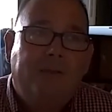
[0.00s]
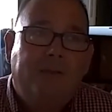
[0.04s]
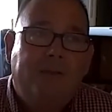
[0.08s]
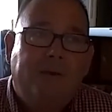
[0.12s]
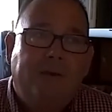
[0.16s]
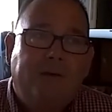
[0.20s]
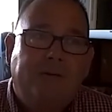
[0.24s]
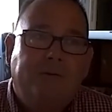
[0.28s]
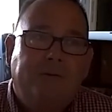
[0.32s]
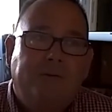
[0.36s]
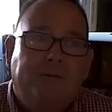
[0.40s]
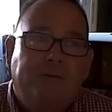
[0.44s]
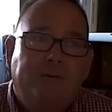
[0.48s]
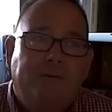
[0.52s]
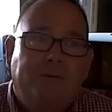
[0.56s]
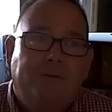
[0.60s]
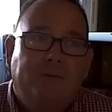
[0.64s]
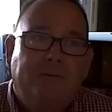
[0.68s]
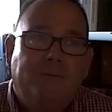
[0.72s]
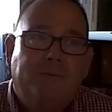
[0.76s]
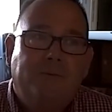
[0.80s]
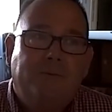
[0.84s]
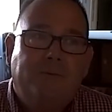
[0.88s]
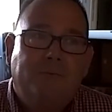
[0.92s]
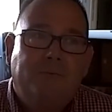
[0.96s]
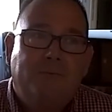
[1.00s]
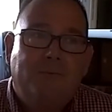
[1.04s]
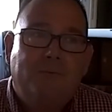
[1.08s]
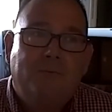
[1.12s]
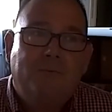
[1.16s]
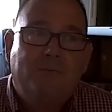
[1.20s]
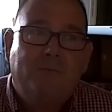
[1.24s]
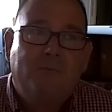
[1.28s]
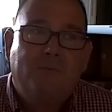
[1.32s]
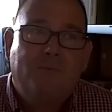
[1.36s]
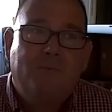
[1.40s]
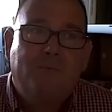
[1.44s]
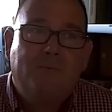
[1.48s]
the
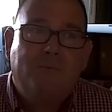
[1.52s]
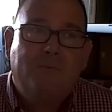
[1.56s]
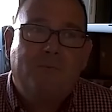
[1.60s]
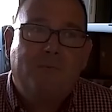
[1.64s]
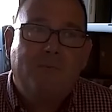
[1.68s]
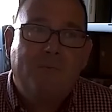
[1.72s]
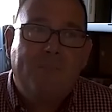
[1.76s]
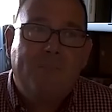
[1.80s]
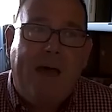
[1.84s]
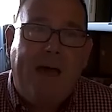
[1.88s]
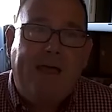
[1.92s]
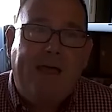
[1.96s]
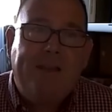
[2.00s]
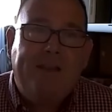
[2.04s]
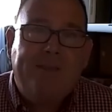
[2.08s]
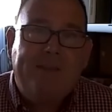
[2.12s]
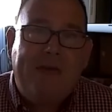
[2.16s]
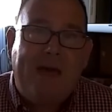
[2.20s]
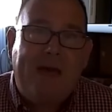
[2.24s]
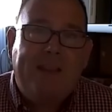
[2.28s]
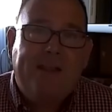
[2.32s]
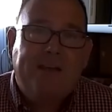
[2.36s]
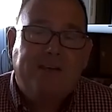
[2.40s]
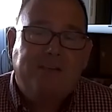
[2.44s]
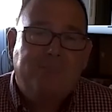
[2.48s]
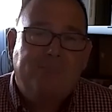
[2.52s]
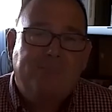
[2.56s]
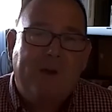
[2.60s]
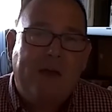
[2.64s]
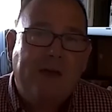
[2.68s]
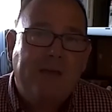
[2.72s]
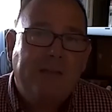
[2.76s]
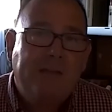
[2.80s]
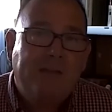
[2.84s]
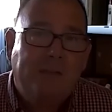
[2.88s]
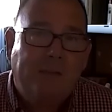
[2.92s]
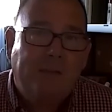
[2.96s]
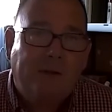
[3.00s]
that has
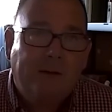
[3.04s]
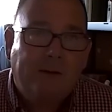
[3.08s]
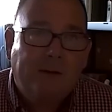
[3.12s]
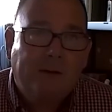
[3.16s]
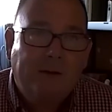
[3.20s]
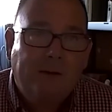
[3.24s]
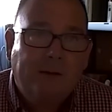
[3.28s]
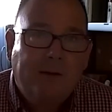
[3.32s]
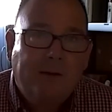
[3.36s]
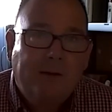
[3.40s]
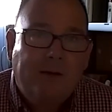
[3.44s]
been the